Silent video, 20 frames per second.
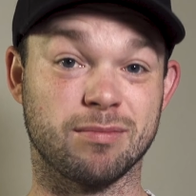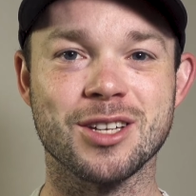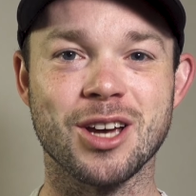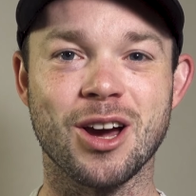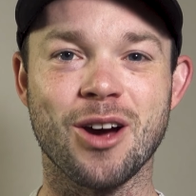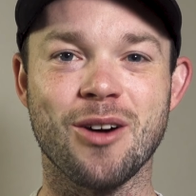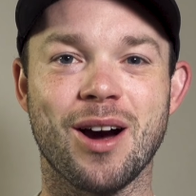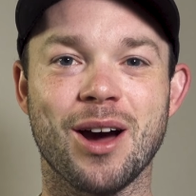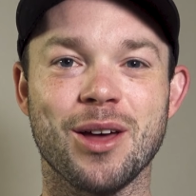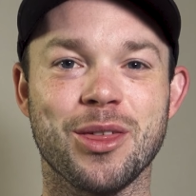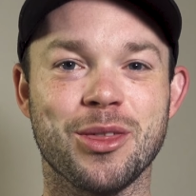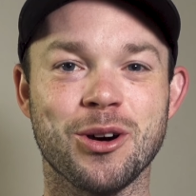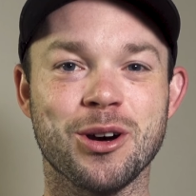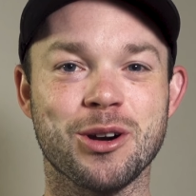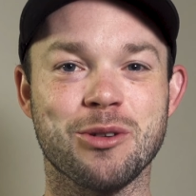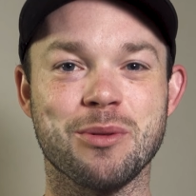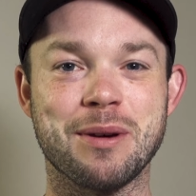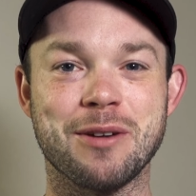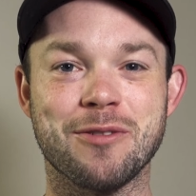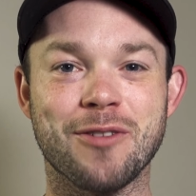So I
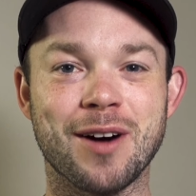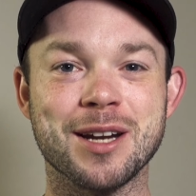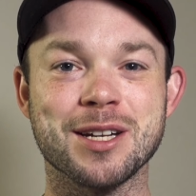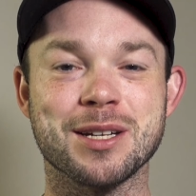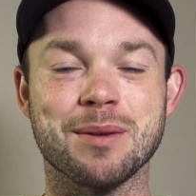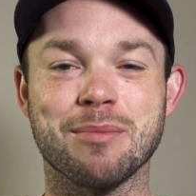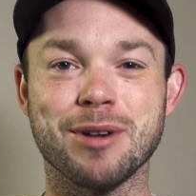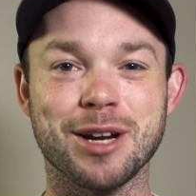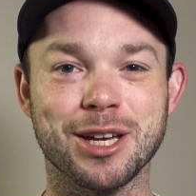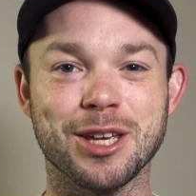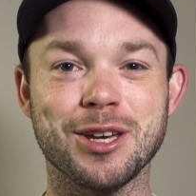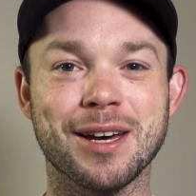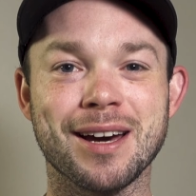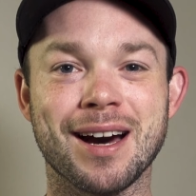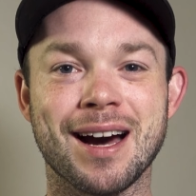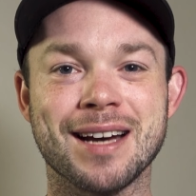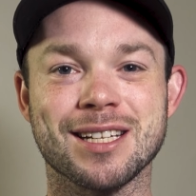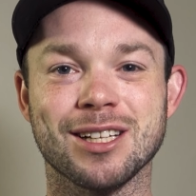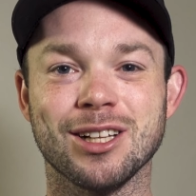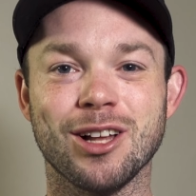thought it would be fun to bring you
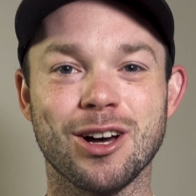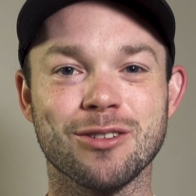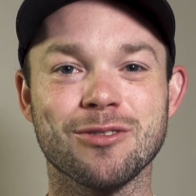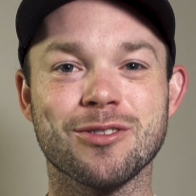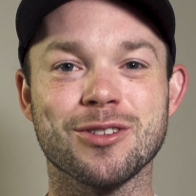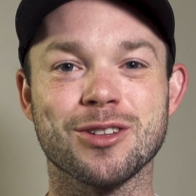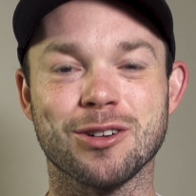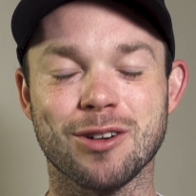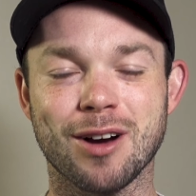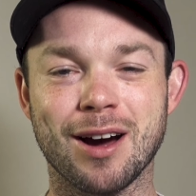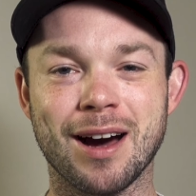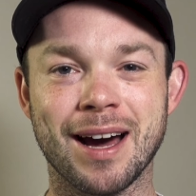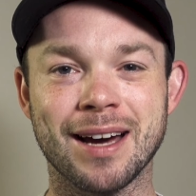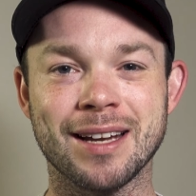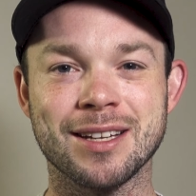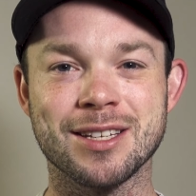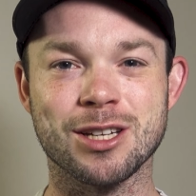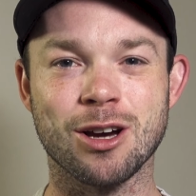guys along for the ride.